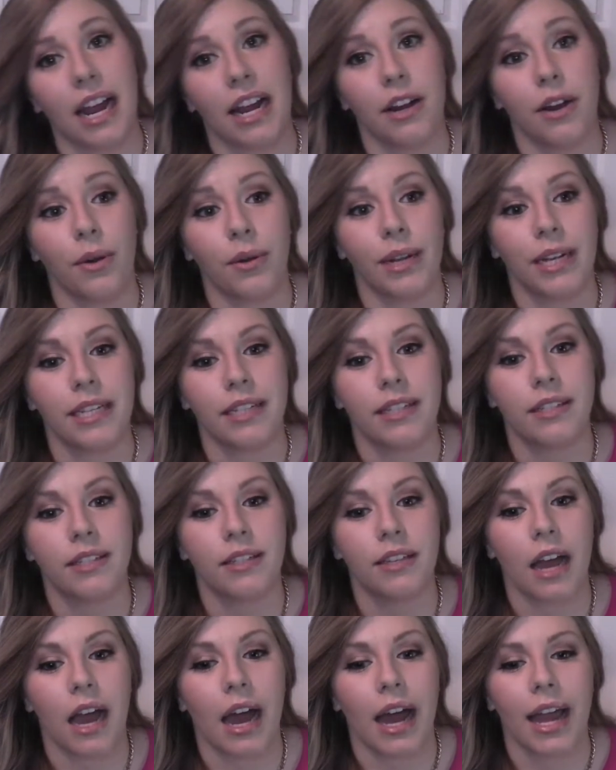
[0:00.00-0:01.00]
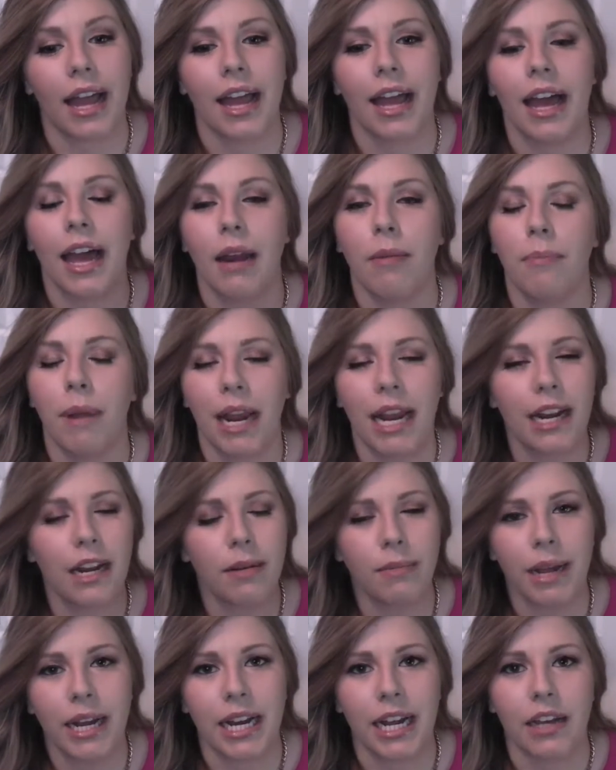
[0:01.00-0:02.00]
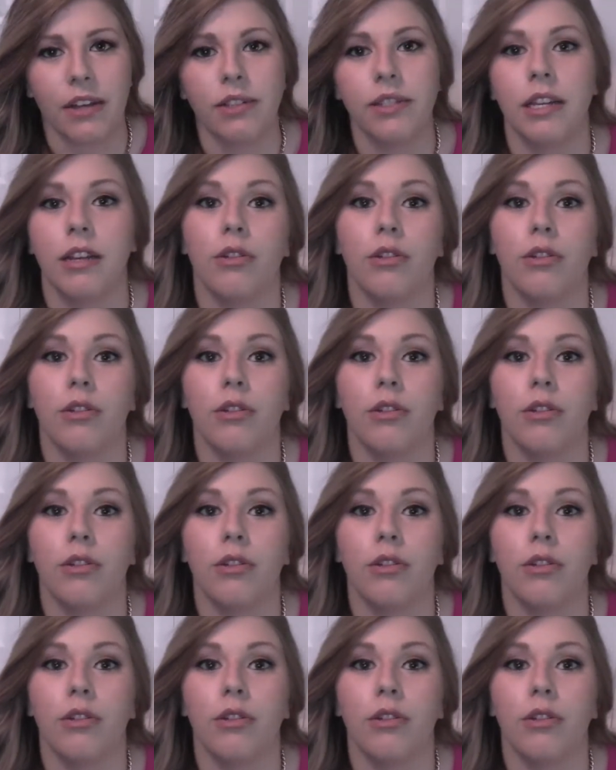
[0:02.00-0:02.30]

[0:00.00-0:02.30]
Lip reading: I noticed I had paint in my nails,